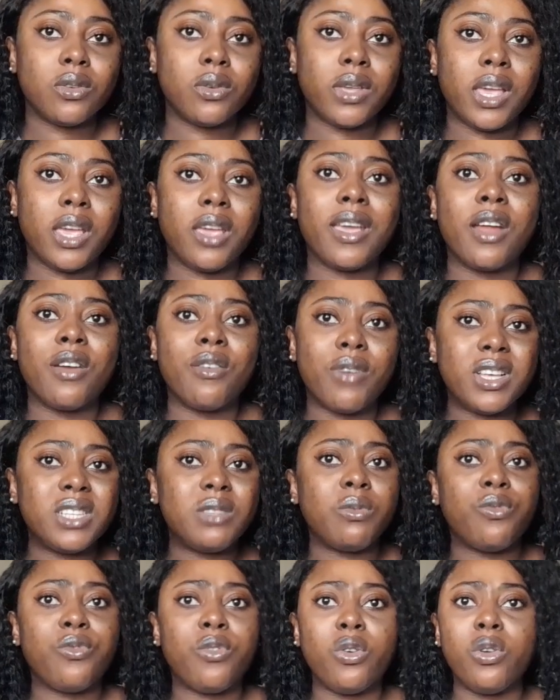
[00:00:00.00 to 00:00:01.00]
Okay, you can
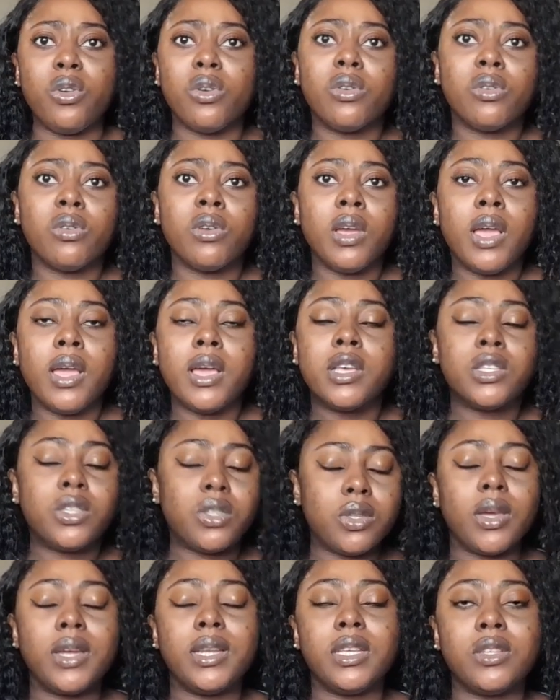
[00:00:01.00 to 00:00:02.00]
rest before you
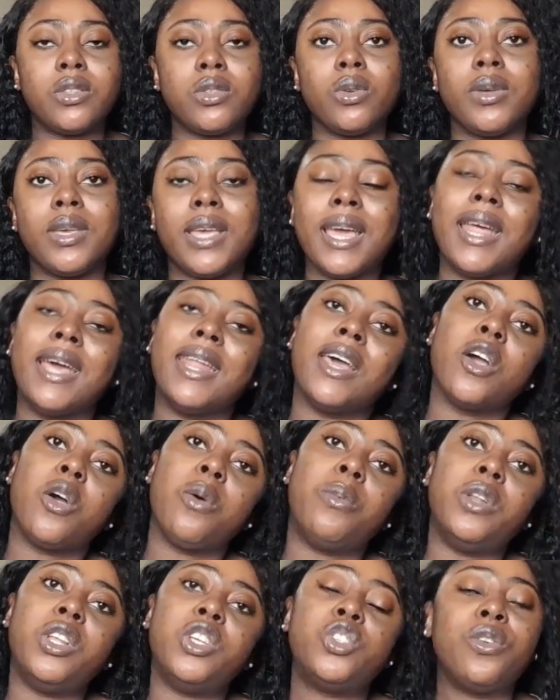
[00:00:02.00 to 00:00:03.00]
study. So get an
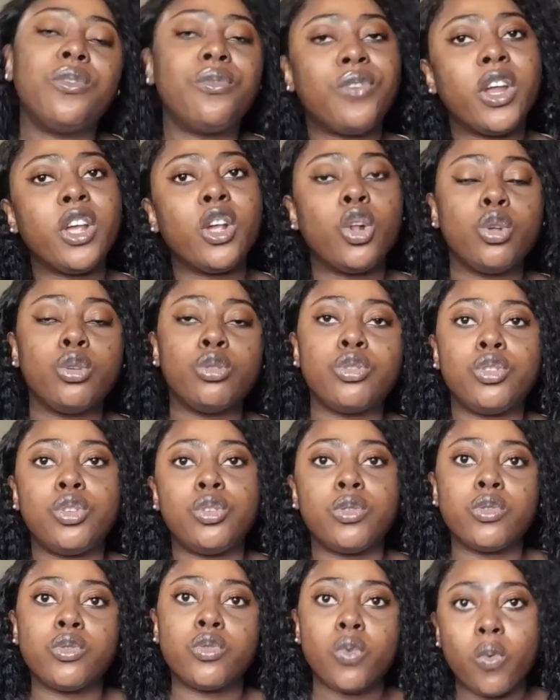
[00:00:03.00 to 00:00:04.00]
accommodation very close to
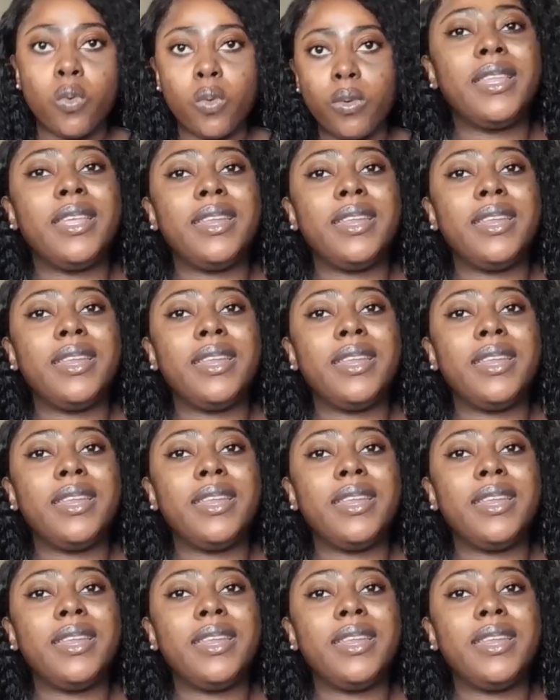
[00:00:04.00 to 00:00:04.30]
your school.